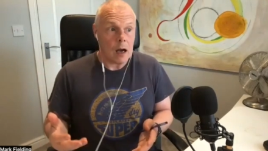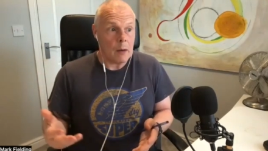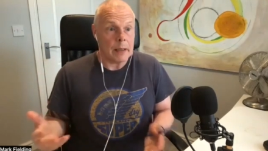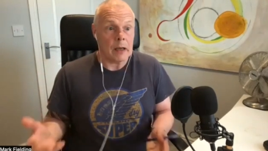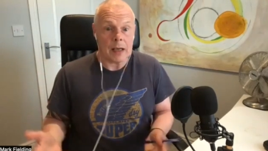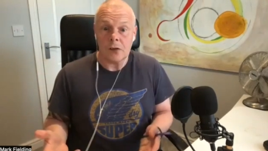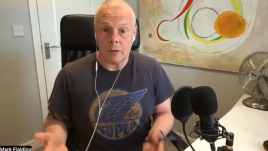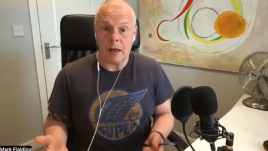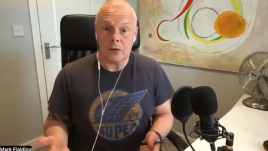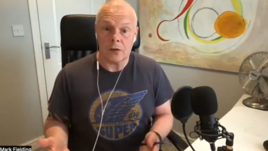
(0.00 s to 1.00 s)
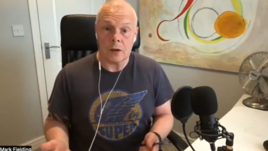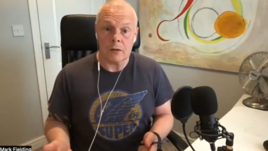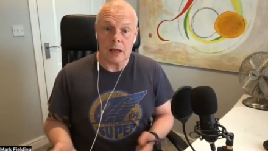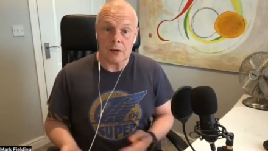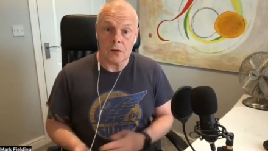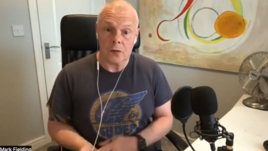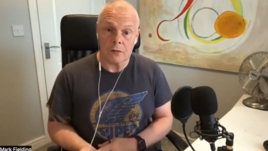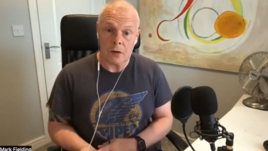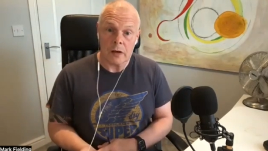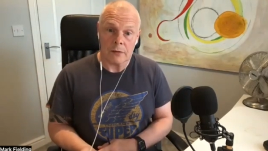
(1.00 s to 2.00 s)
I mean, I guess you had to do that to
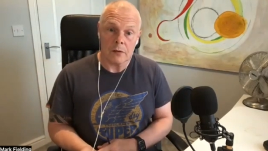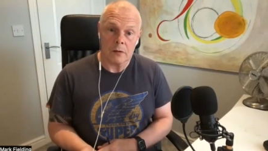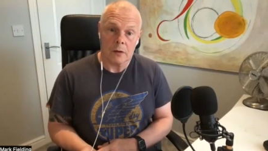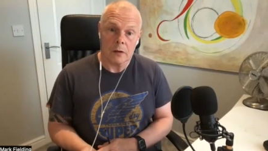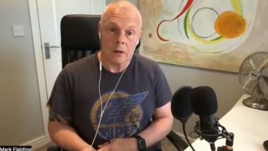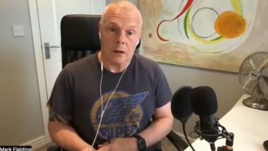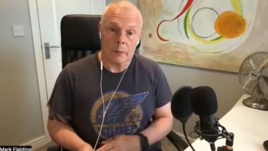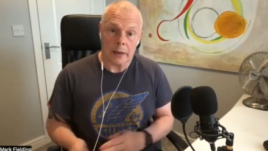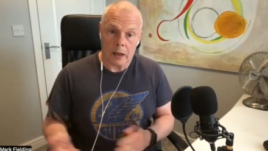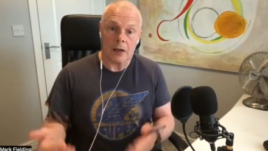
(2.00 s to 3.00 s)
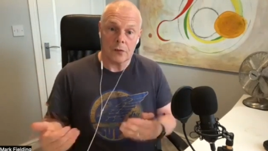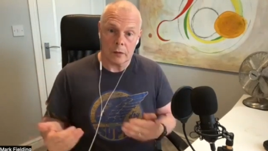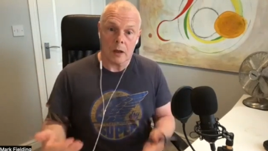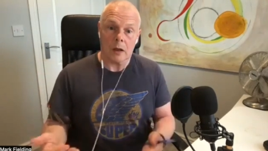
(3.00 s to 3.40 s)
survive. I mean, I guess you yeah,